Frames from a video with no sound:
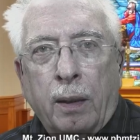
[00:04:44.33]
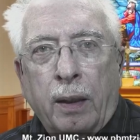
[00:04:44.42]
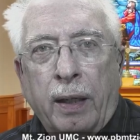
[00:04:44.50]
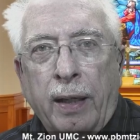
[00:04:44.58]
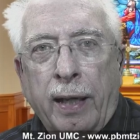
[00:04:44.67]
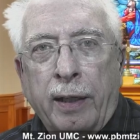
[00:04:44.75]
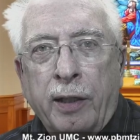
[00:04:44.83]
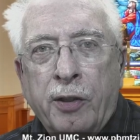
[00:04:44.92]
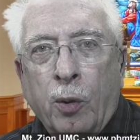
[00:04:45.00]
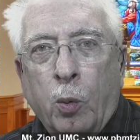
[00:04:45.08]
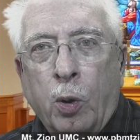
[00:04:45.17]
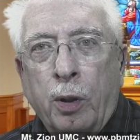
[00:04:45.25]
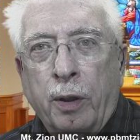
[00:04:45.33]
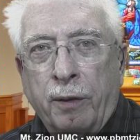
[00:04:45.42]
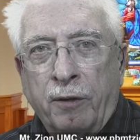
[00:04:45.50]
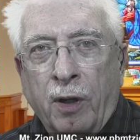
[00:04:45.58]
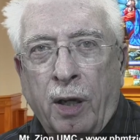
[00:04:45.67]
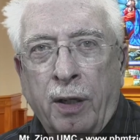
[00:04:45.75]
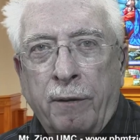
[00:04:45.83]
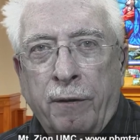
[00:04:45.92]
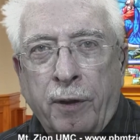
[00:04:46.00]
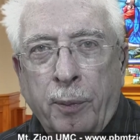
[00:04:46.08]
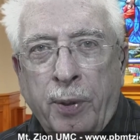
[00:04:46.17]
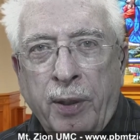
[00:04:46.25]
And that is the word of God
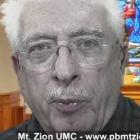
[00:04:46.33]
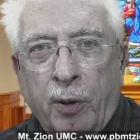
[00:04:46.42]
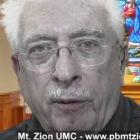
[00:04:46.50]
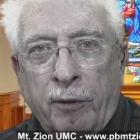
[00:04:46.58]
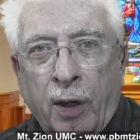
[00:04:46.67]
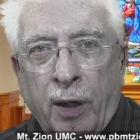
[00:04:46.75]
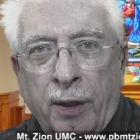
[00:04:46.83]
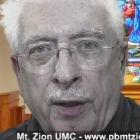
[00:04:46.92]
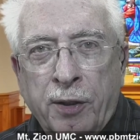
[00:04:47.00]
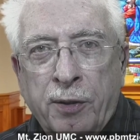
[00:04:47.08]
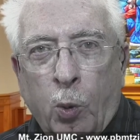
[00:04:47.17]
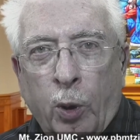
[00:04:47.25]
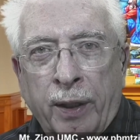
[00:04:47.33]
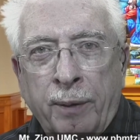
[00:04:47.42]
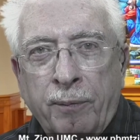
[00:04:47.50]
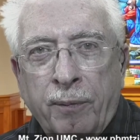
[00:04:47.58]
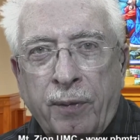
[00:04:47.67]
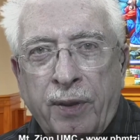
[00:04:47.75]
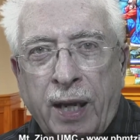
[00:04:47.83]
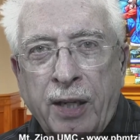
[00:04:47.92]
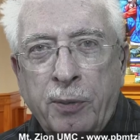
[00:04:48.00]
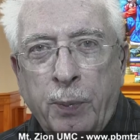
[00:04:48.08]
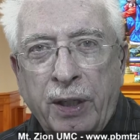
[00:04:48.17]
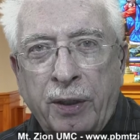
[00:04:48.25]
for the people of God this morning.
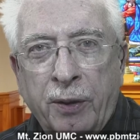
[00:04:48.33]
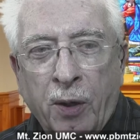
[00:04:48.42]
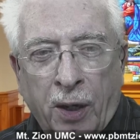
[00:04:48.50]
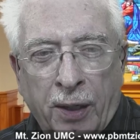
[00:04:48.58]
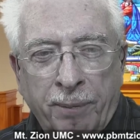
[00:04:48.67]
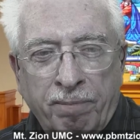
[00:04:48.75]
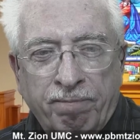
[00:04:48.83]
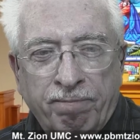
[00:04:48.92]
Thanks be to God.